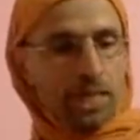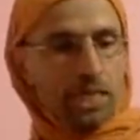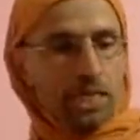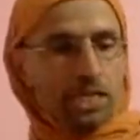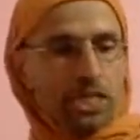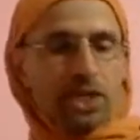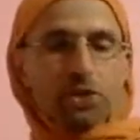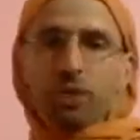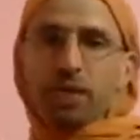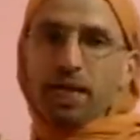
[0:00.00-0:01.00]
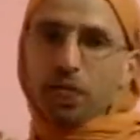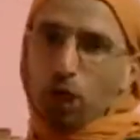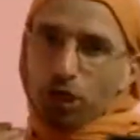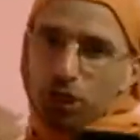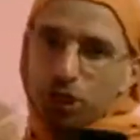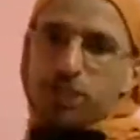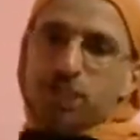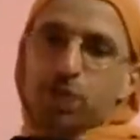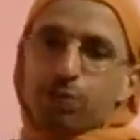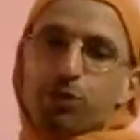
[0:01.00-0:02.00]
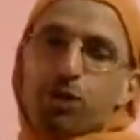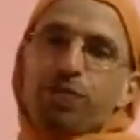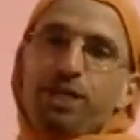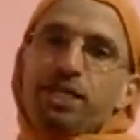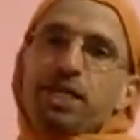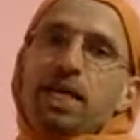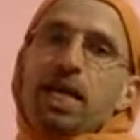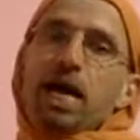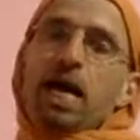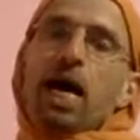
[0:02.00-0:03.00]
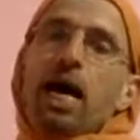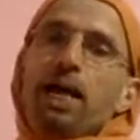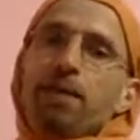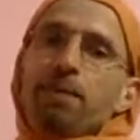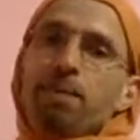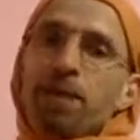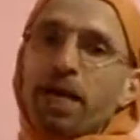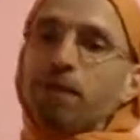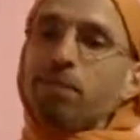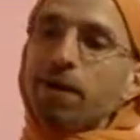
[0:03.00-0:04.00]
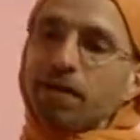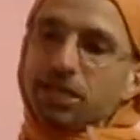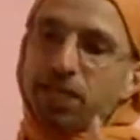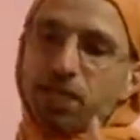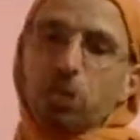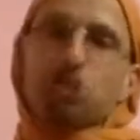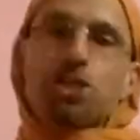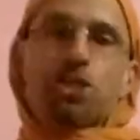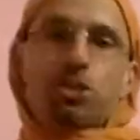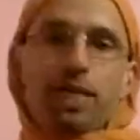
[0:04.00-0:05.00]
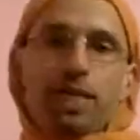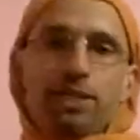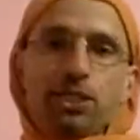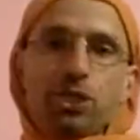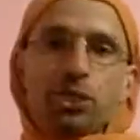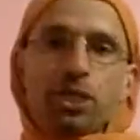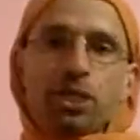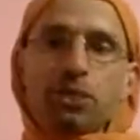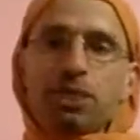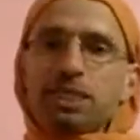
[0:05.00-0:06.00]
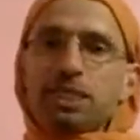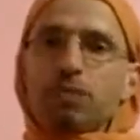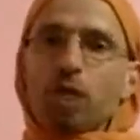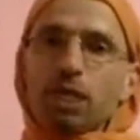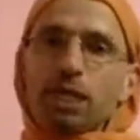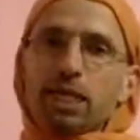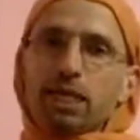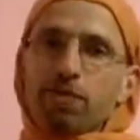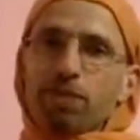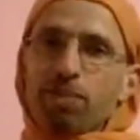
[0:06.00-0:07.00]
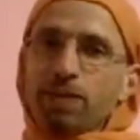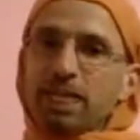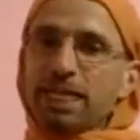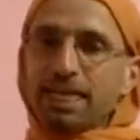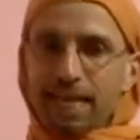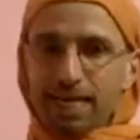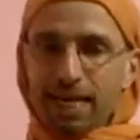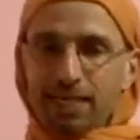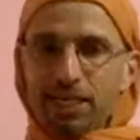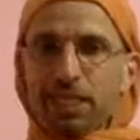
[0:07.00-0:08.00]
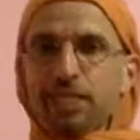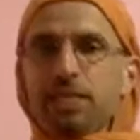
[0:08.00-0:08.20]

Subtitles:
Yet when I consciously observe it, I bring my attention to that. So, in other words, I'm not kind of completely neglecting it.